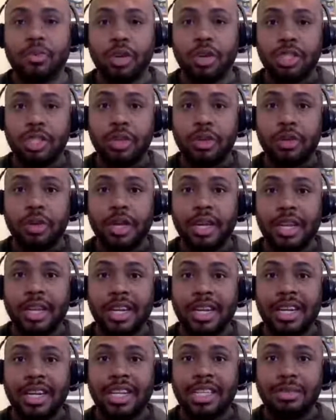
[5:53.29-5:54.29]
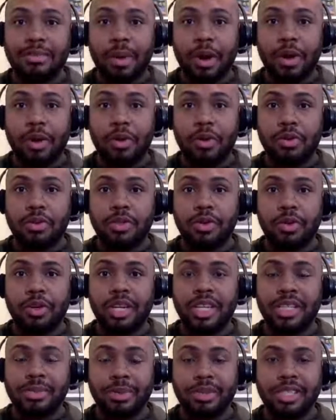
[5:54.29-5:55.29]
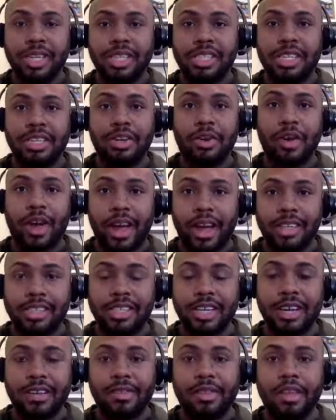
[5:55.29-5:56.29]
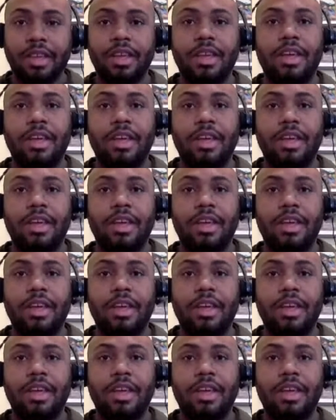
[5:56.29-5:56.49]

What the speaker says: Once you dispose or disposition your asset,